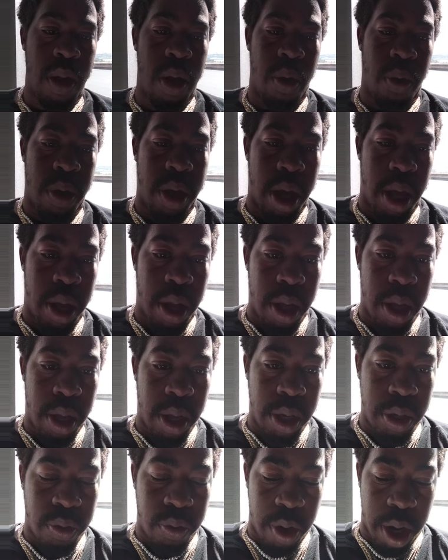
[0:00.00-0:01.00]
Okay,
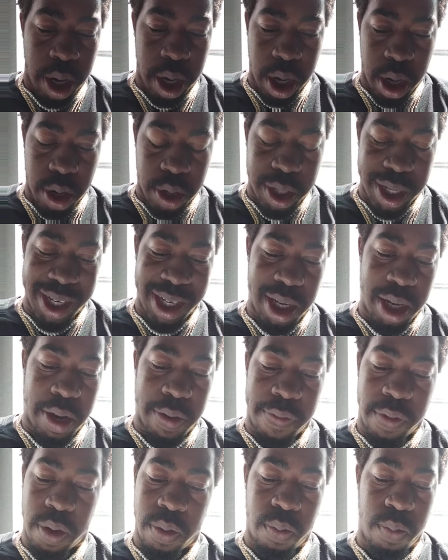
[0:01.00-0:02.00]
it's right here. Just
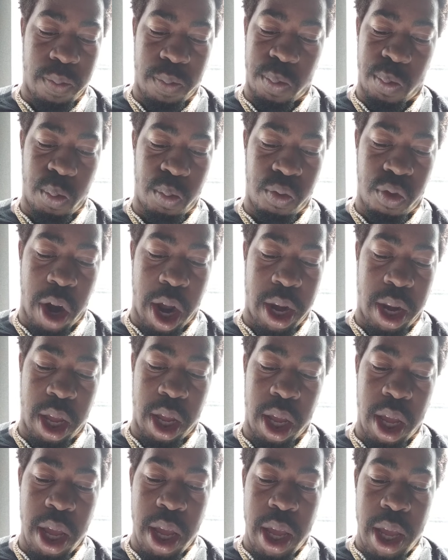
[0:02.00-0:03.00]
different
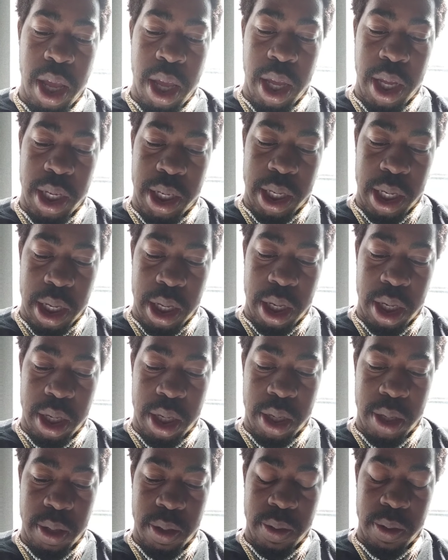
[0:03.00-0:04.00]
writing. It
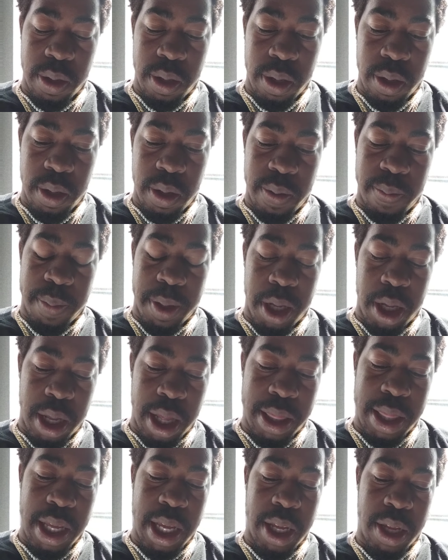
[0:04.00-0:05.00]
says, but
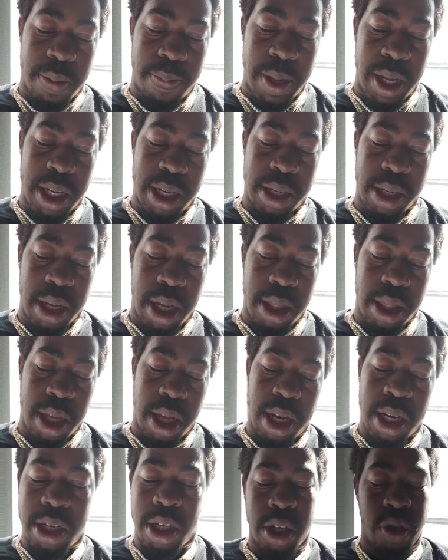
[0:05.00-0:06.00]
I think it means the same
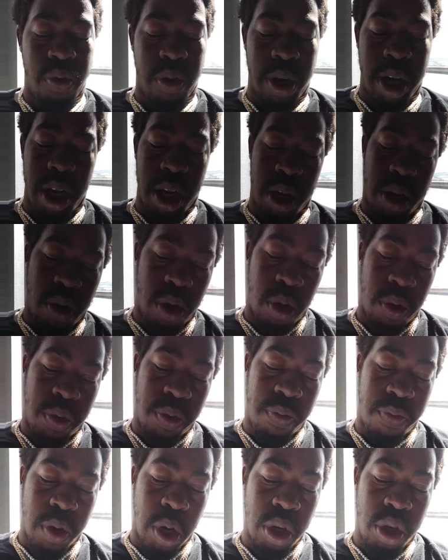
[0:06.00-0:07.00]
thing. Let's just read it, you
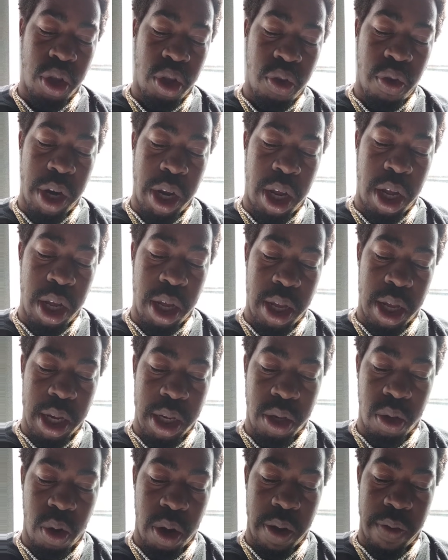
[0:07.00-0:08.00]
know, verse 3.
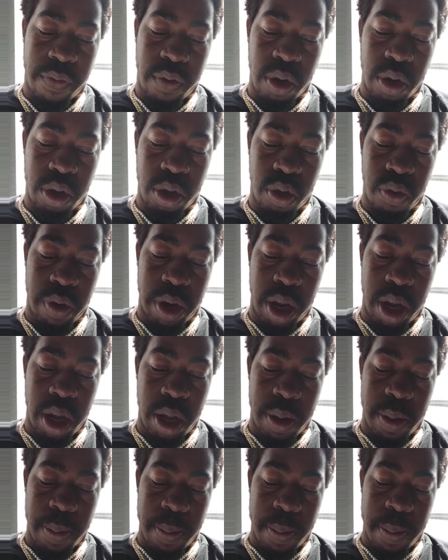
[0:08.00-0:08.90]
I'll start at verse 3.